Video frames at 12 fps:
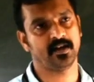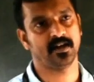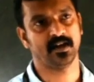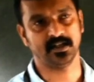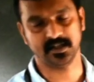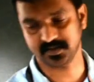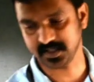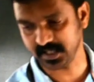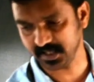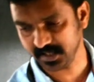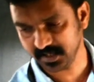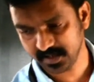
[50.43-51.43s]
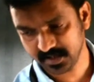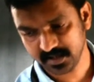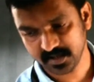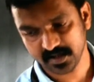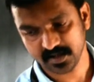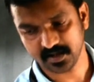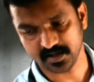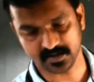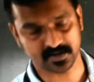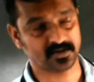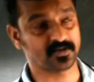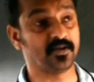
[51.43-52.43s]
It is a
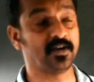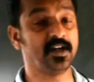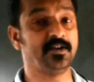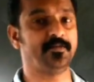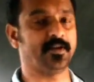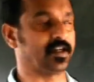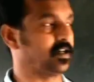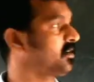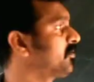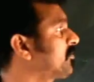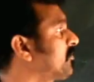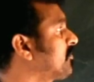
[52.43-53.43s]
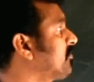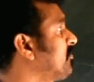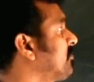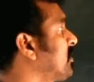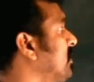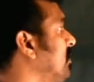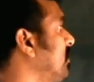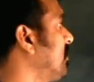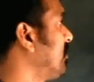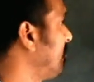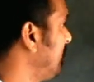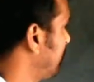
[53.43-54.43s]
solid figure.
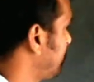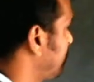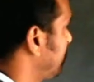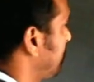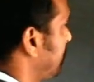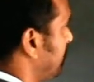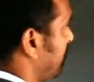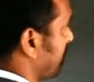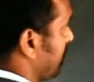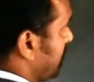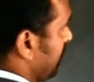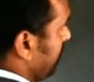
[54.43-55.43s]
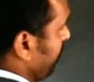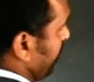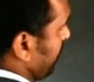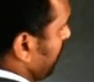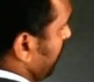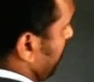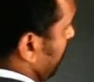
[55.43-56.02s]
We used to draw the figure